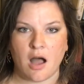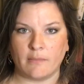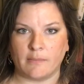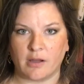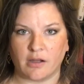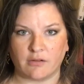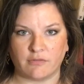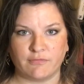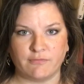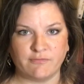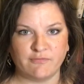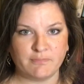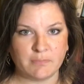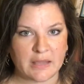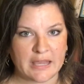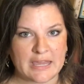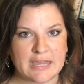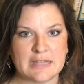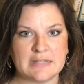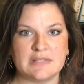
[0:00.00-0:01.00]
among
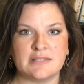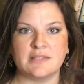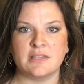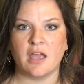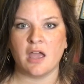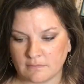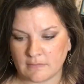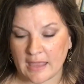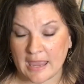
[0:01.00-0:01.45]
plants,